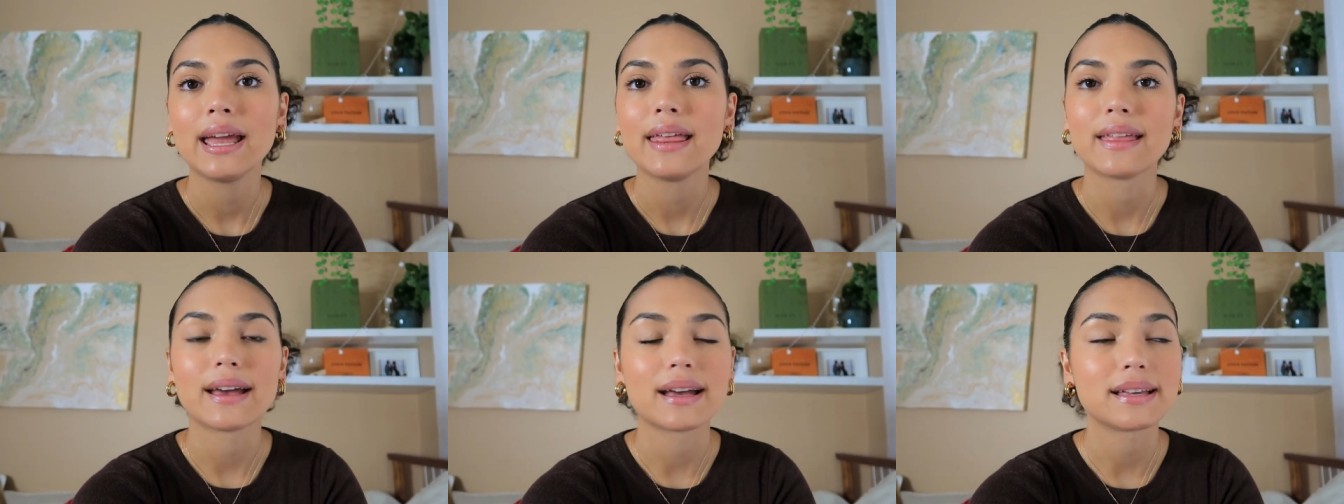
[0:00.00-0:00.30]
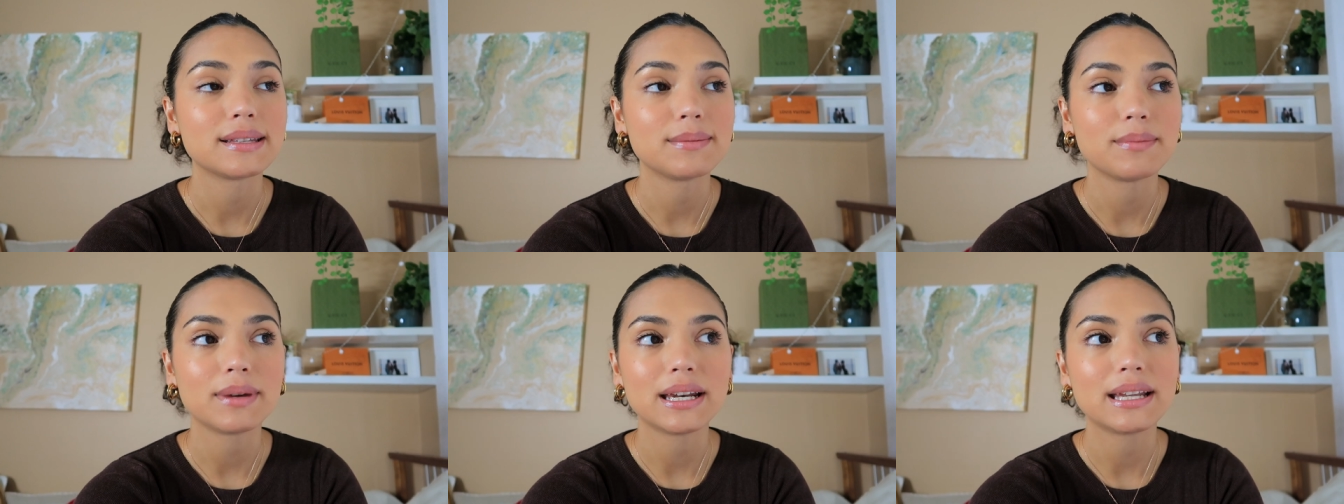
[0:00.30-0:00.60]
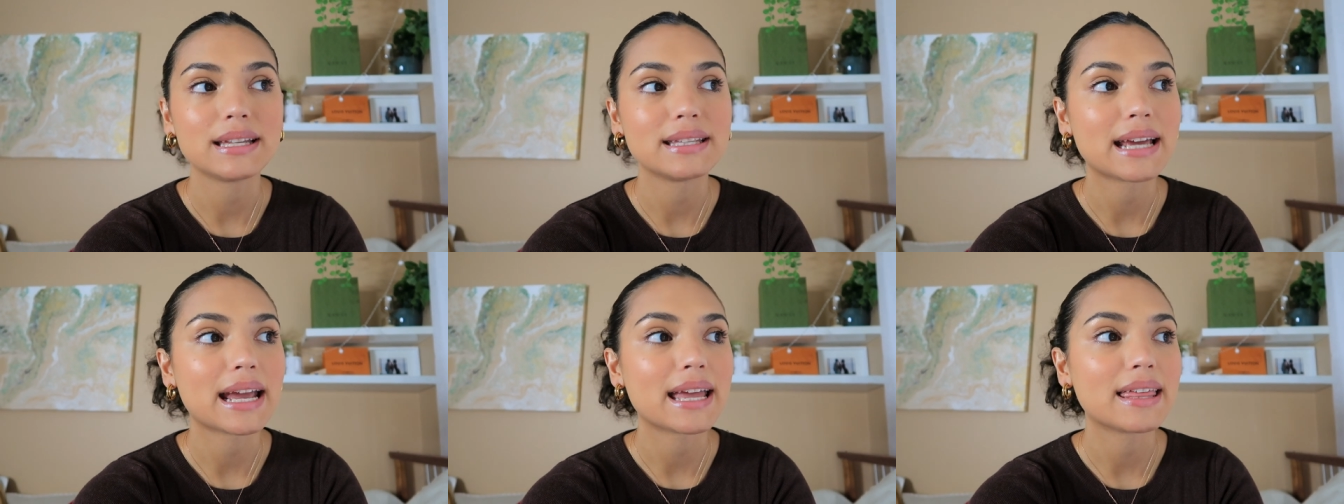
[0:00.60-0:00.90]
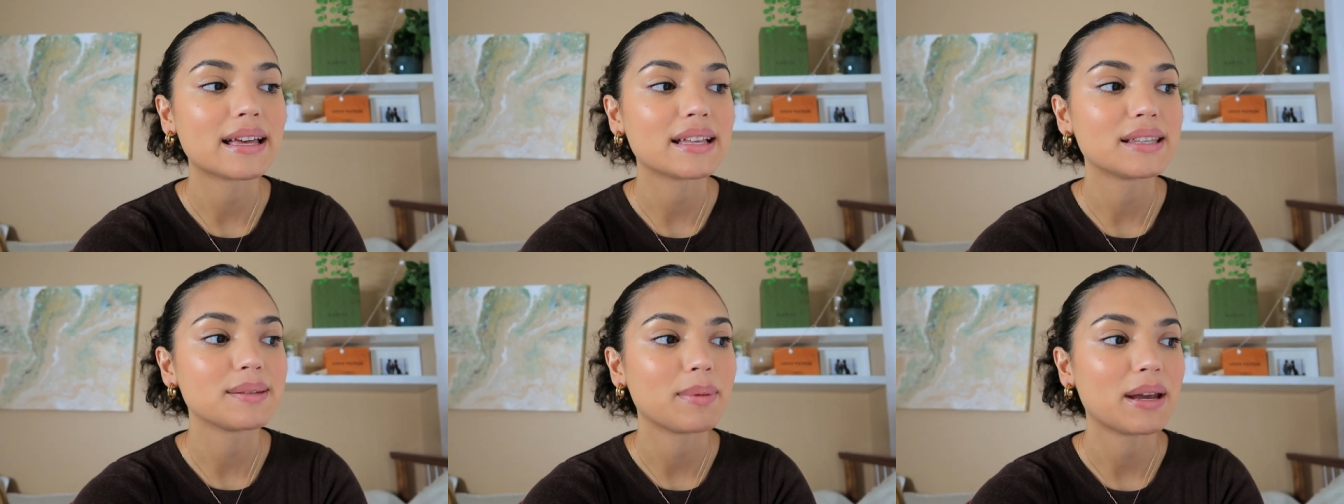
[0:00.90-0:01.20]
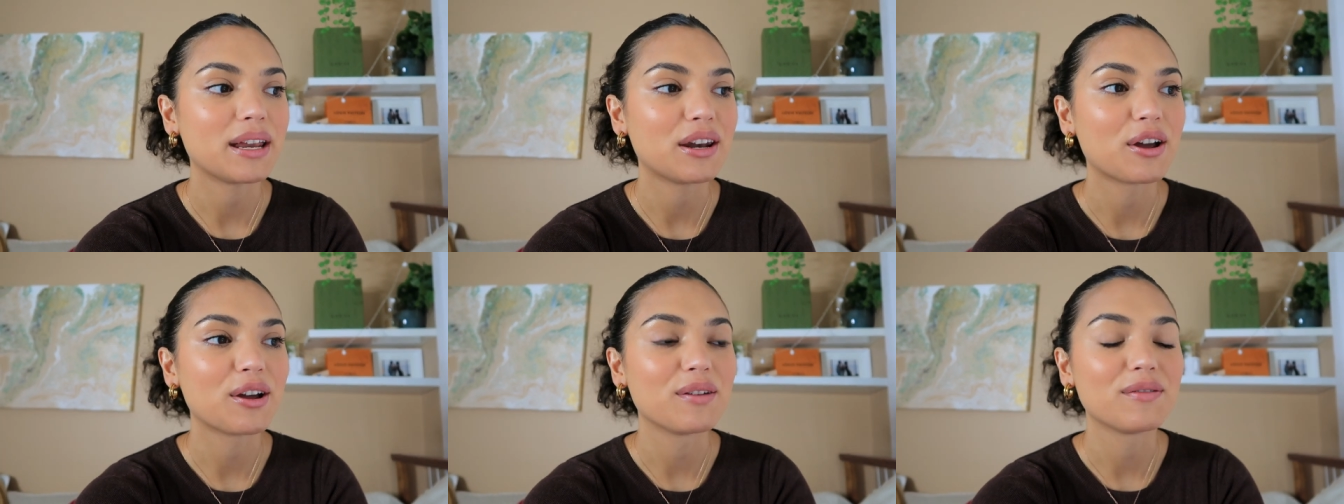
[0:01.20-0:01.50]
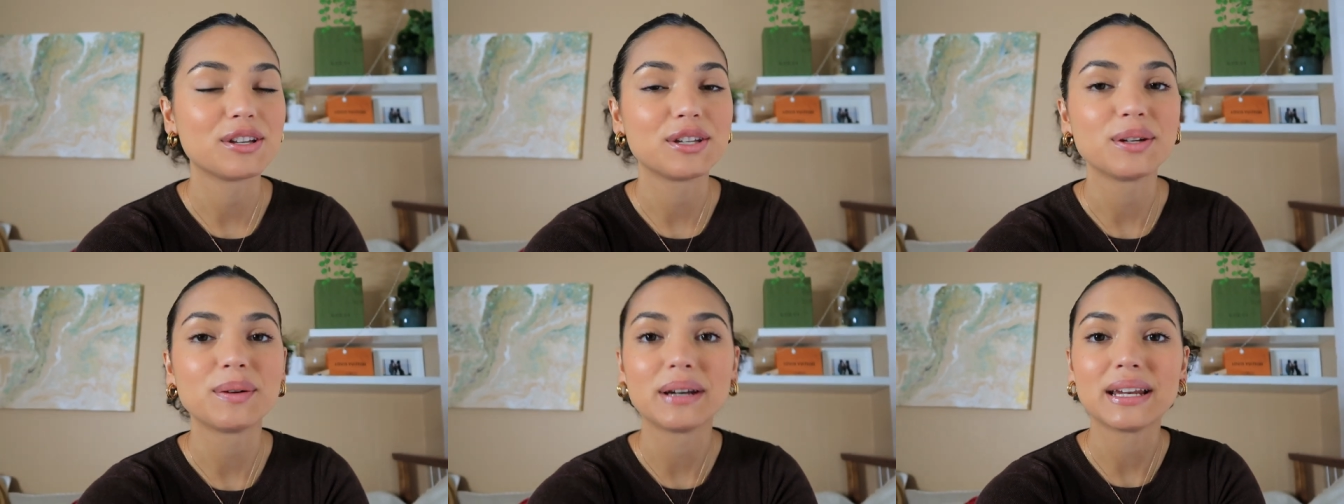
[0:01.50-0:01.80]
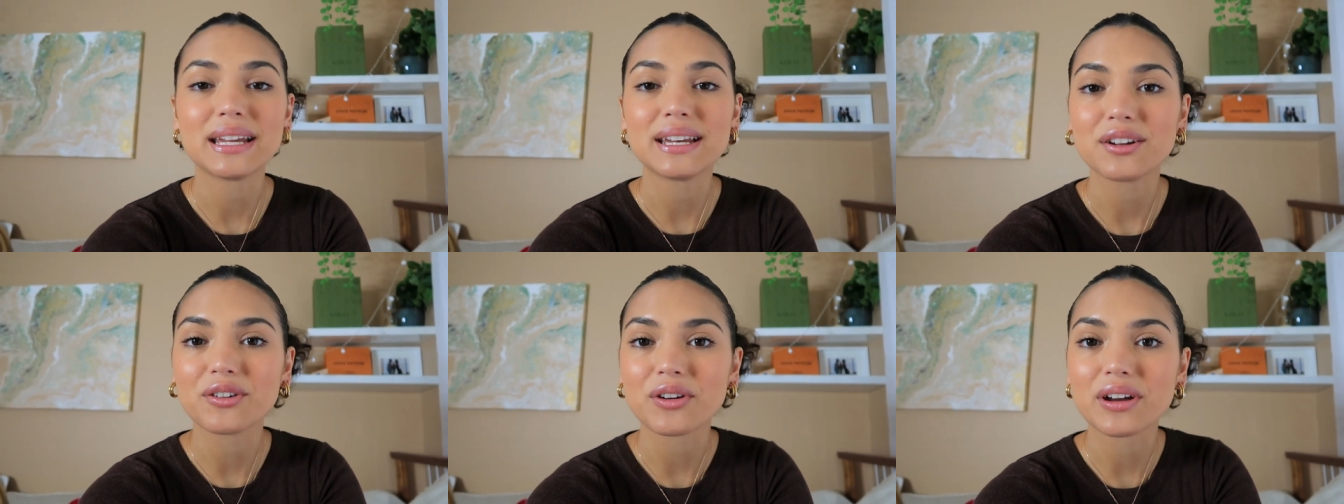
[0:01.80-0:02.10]
there hasn't been a day that's been over
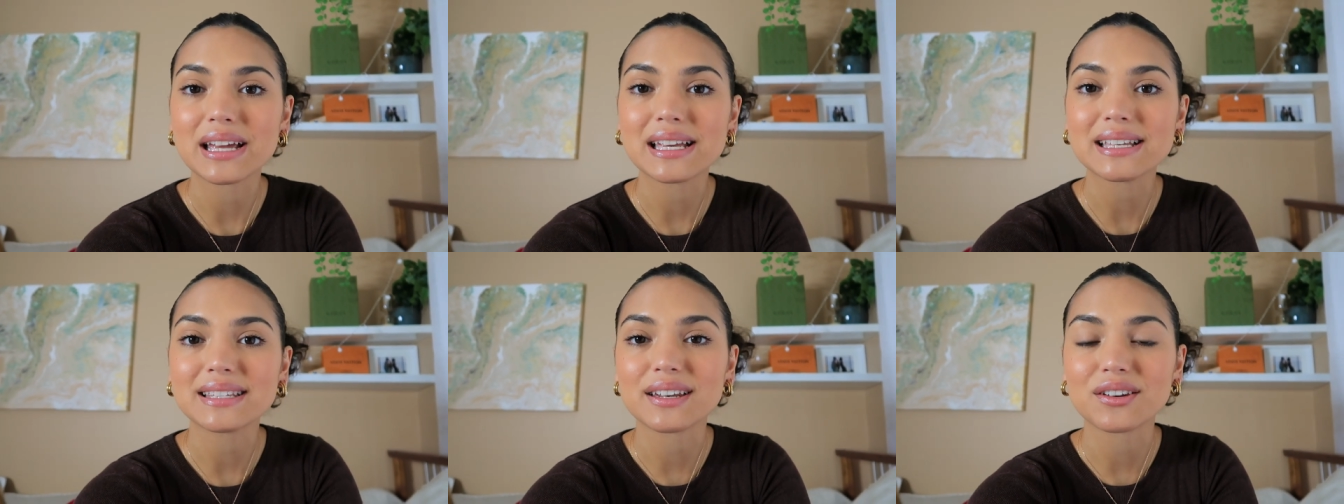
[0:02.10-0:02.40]
20 degrees